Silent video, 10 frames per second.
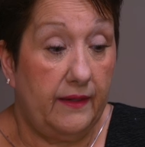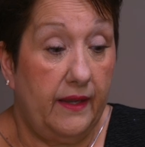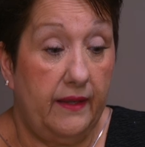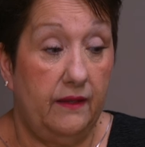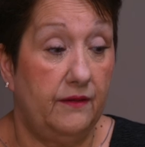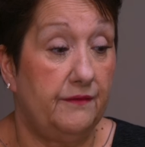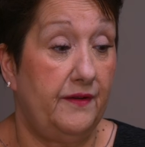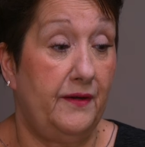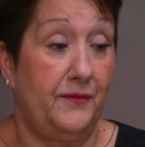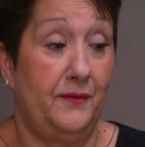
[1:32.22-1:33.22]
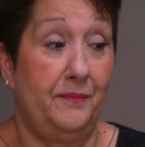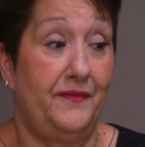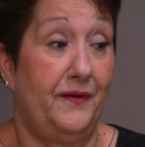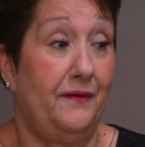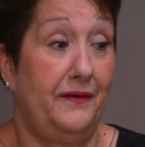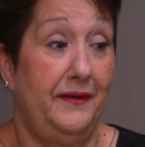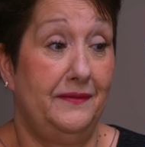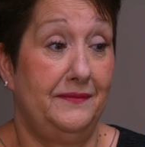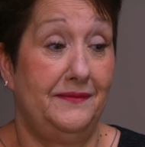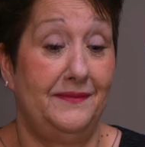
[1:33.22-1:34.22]
I hate your father. I'm sorry.
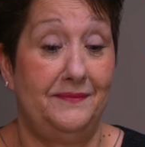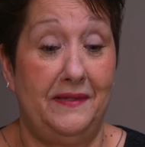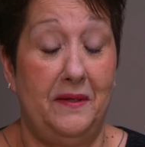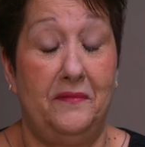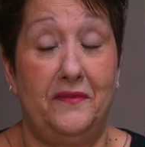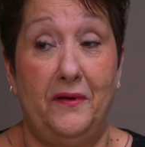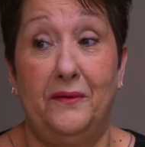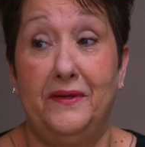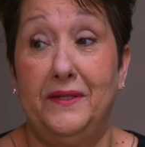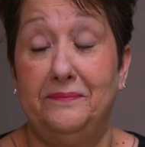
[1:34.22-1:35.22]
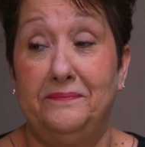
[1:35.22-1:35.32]
I'm sorry.